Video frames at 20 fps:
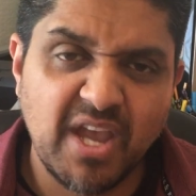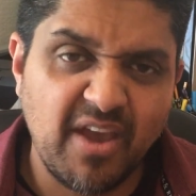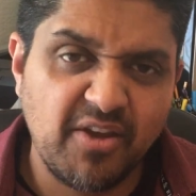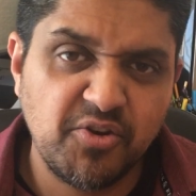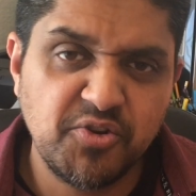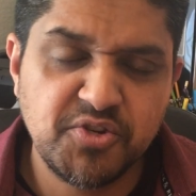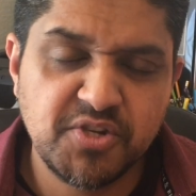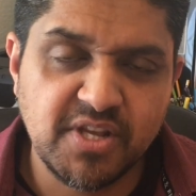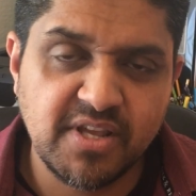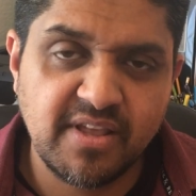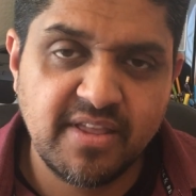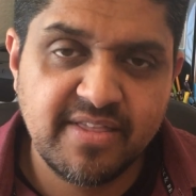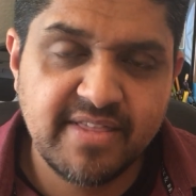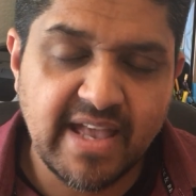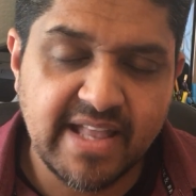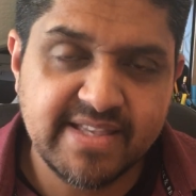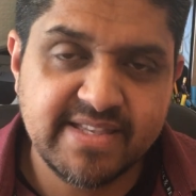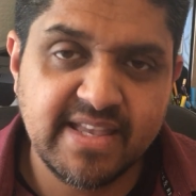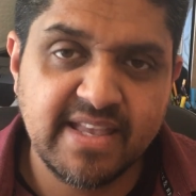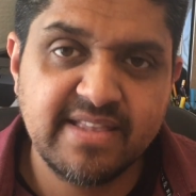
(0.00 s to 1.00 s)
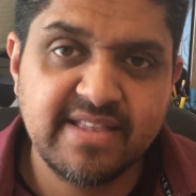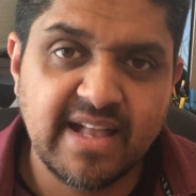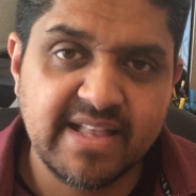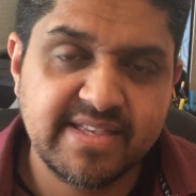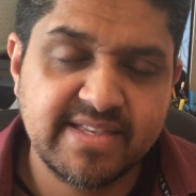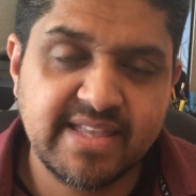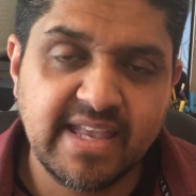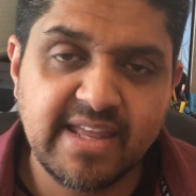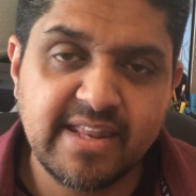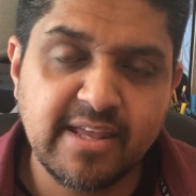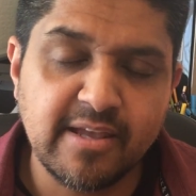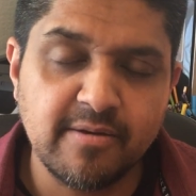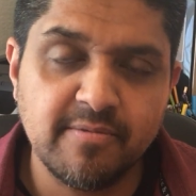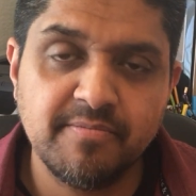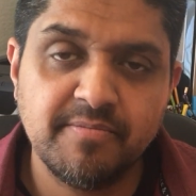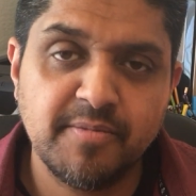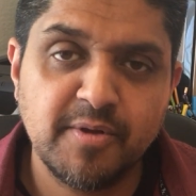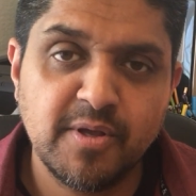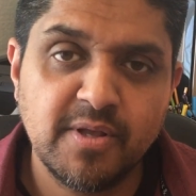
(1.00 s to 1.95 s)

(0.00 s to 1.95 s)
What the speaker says: energy that's in that stadium.